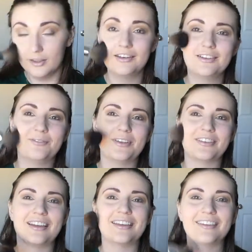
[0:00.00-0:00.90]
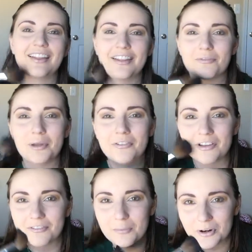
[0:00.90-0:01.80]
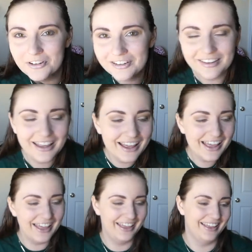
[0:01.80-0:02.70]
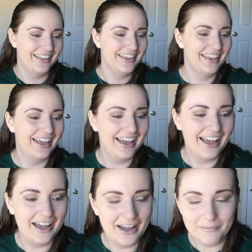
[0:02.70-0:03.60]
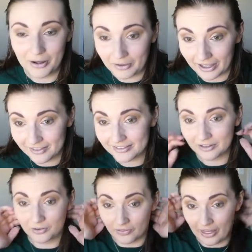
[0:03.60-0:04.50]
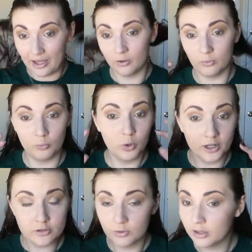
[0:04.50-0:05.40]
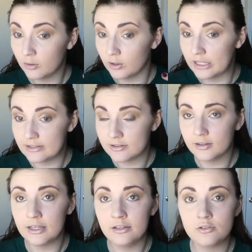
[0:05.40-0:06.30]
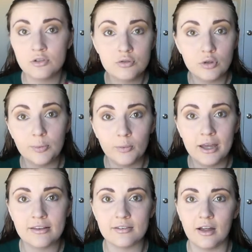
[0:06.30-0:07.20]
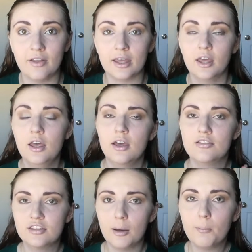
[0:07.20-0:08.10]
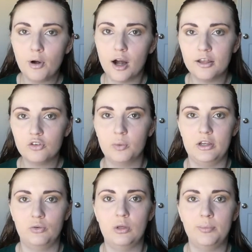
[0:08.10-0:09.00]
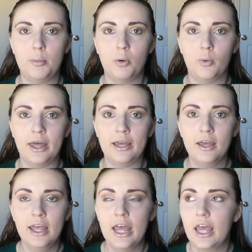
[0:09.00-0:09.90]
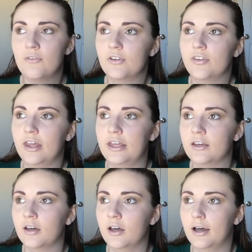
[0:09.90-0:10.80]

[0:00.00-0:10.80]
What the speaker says: It just feels nice. I love big fluffy brushes. Okay, so that worked really easily to sweep away. It's not like some products, when I sweep them away, if it's like